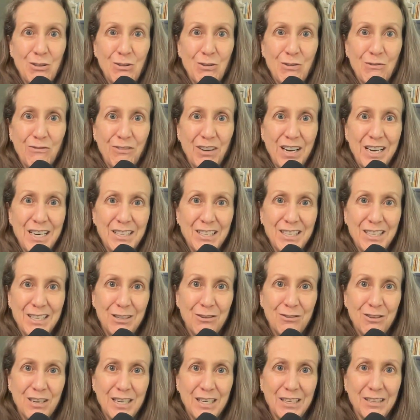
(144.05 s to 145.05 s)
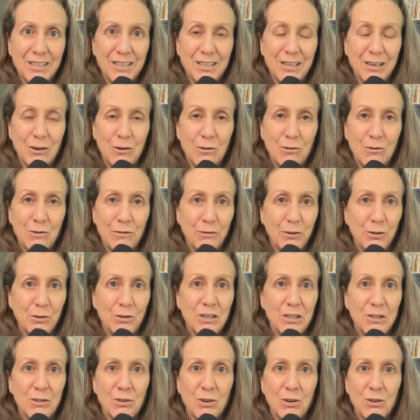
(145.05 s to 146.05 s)
little fancy drinks, you know, if you're
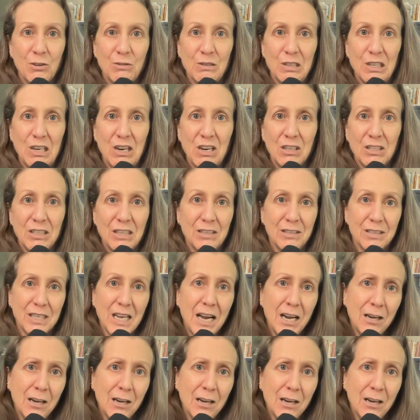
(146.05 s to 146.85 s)
into all those cocktails.